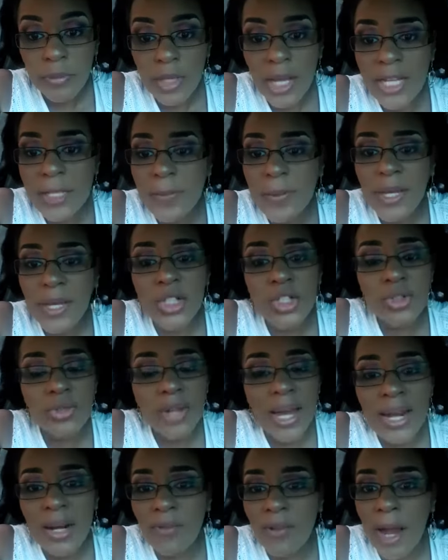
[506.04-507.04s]
It's because you're
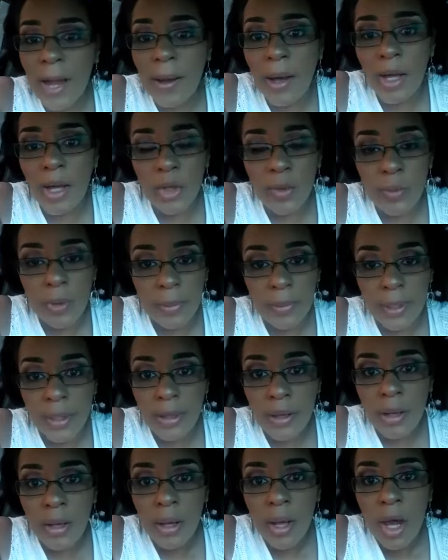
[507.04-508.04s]
not around other
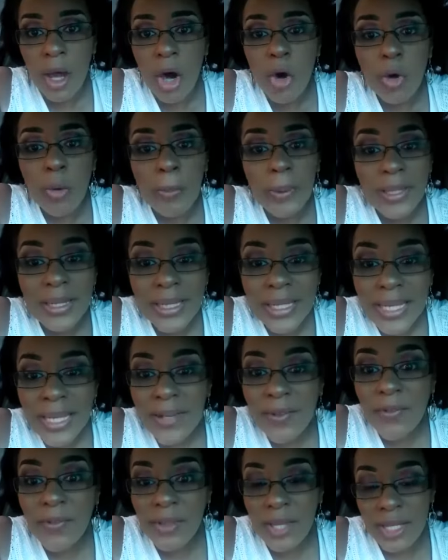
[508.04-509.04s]
women who
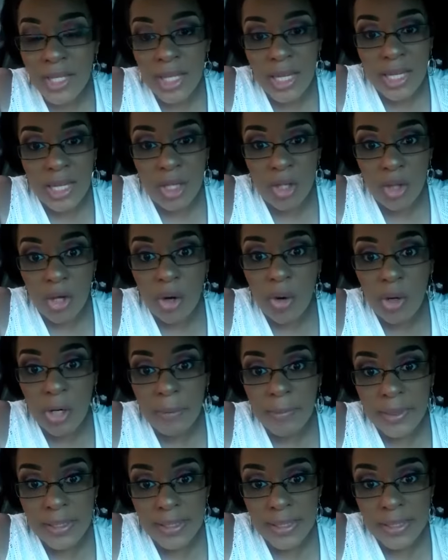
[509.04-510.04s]
believe that they're going
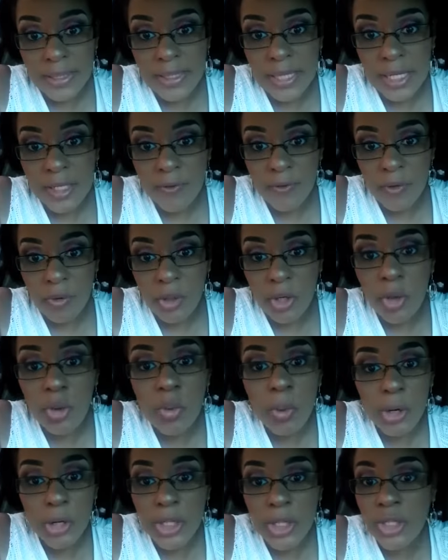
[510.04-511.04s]
to be successful and who are
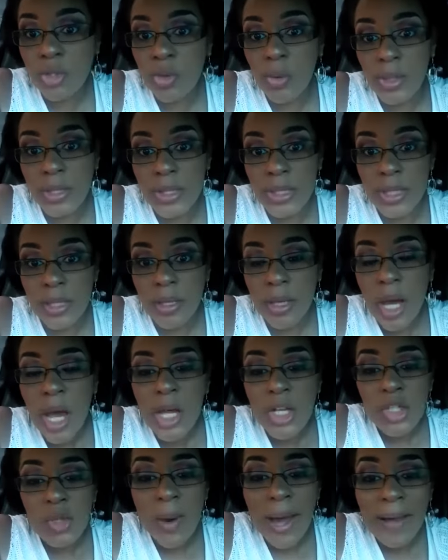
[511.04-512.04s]
working towards it.
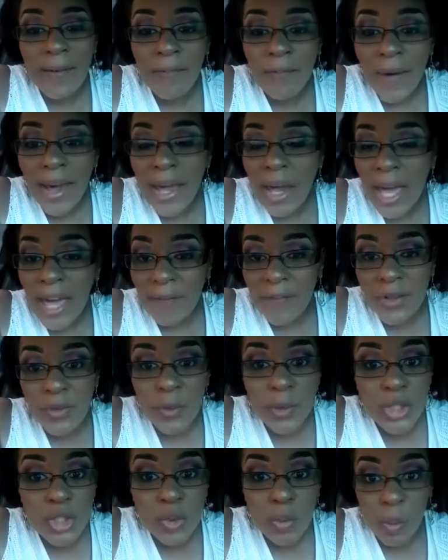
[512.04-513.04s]
So I invite every
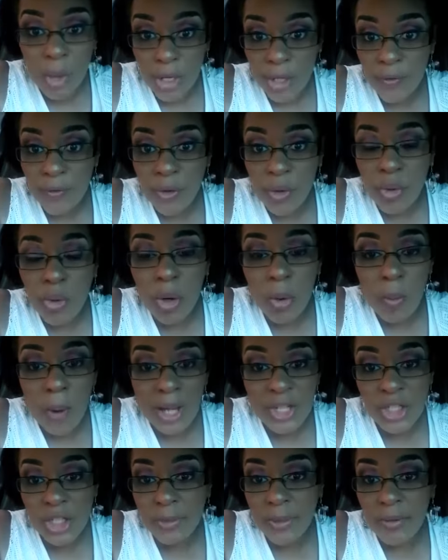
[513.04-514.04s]
which one of you who are
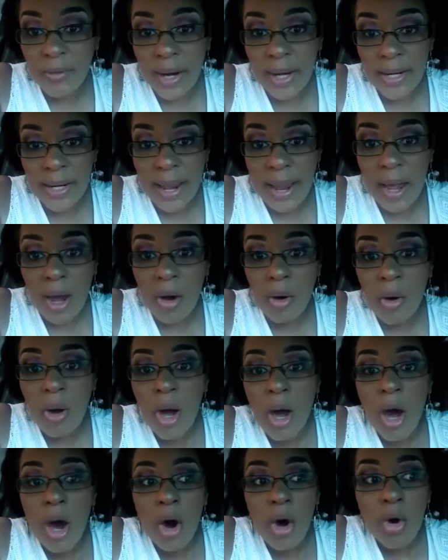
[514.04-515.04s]
watching me right now,
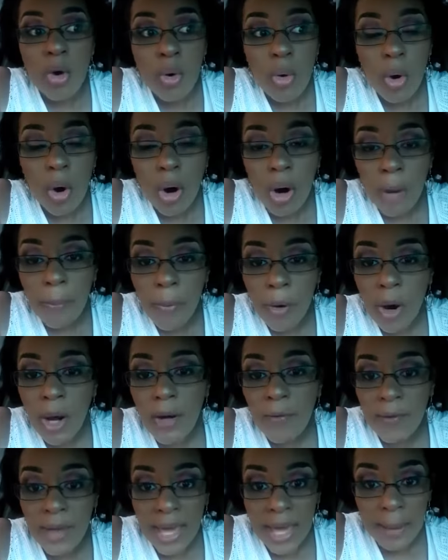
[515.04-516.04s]
who are a
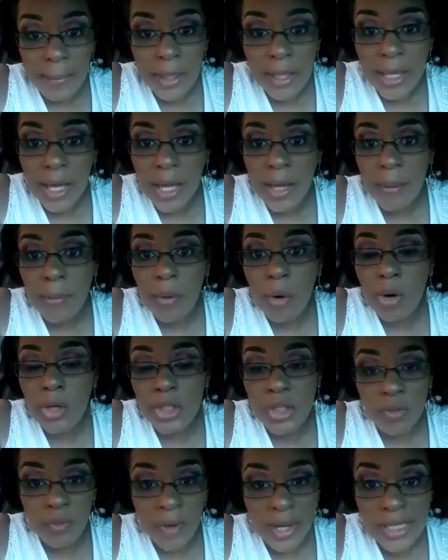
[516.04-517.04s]
part of an MLM or a
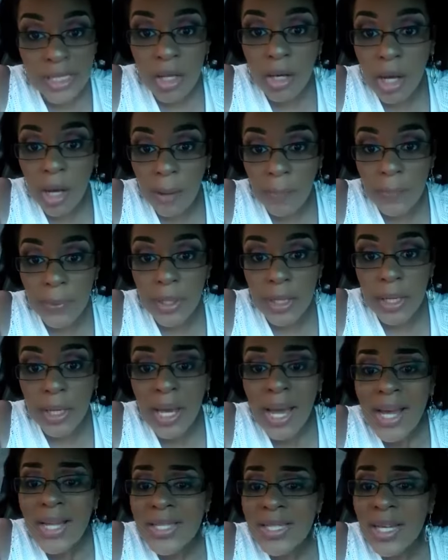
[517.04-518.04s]
direct sale company,
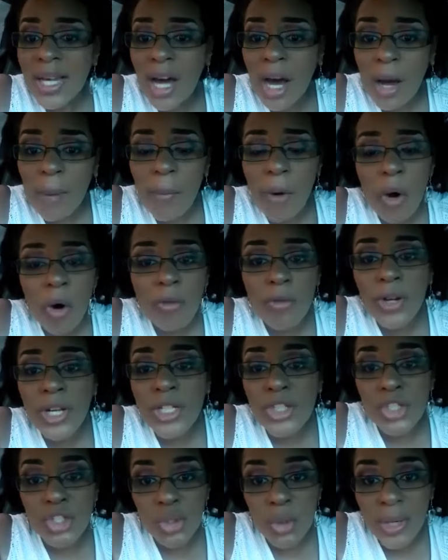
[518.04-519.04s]
to come over
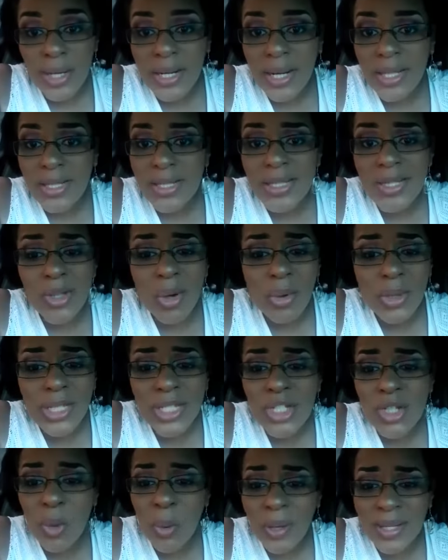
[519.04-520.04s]
and join us. It's only
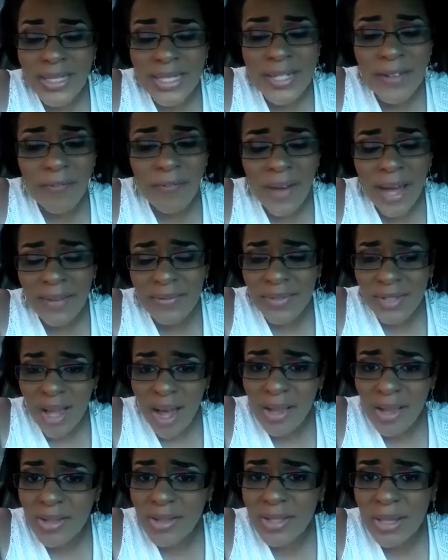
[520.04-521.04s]

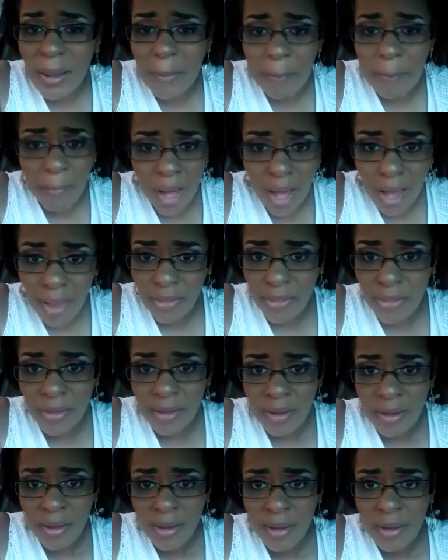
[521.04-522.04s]
$25 a month.
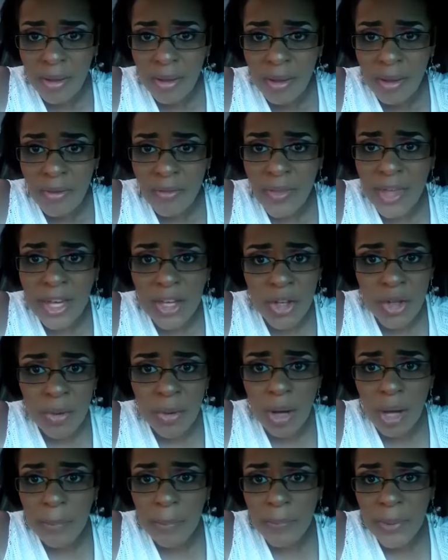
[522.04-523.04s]
Thank you,
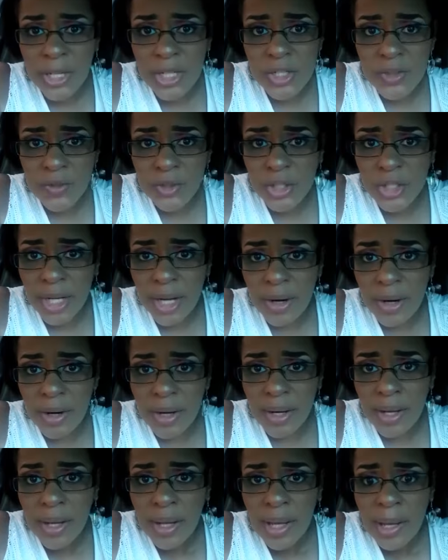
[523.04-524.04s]
Peach, for
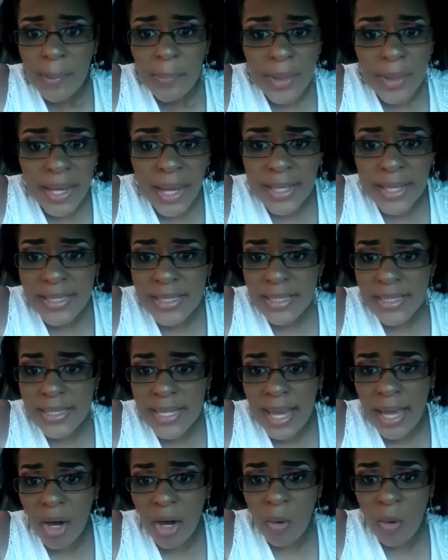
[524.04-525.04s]
sharing.
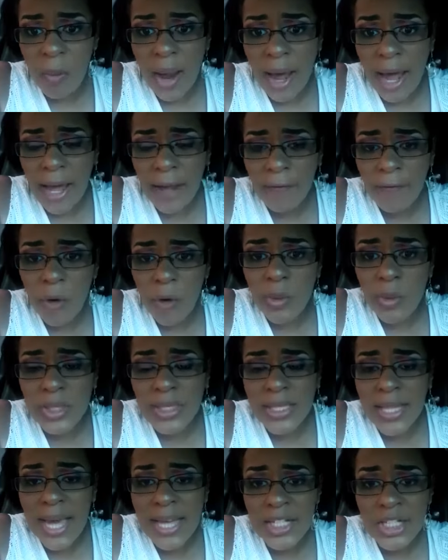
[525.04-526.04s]

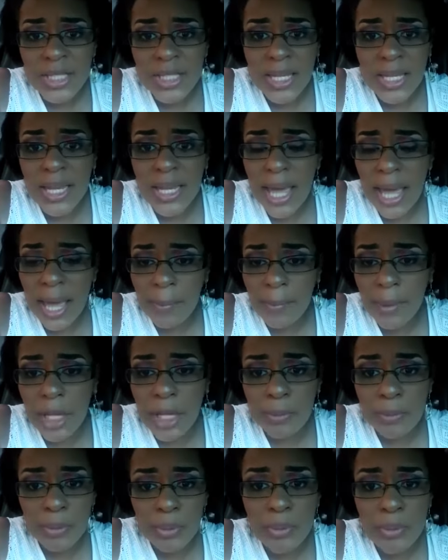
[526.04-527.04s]

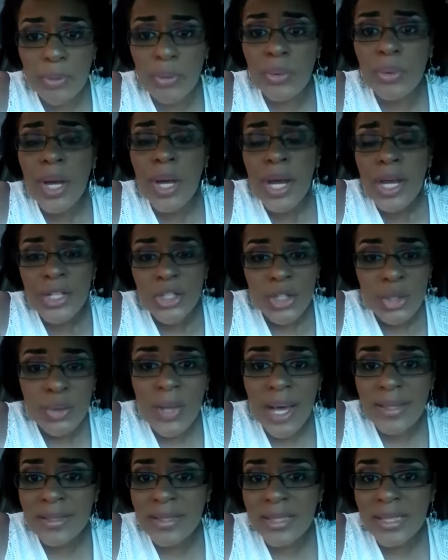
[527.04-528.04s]

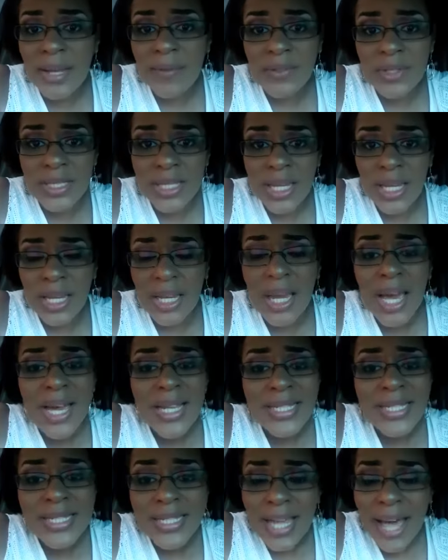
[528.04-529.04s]
bit.ly/themlmcrew2017.
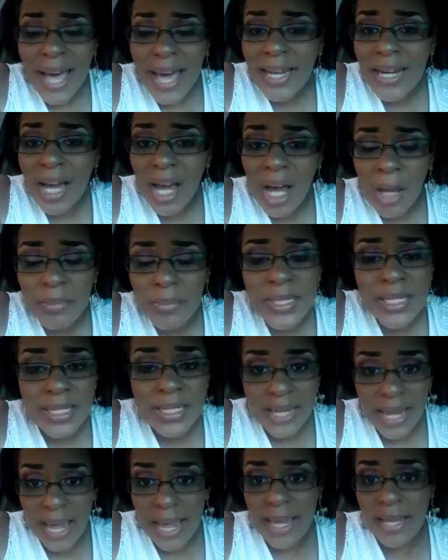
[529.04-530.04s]
Sign up
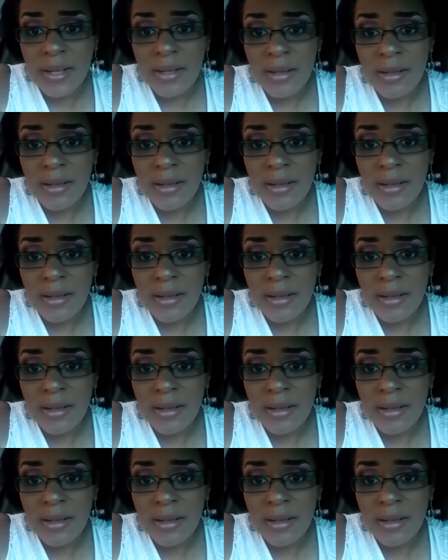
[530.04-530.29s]
tonight.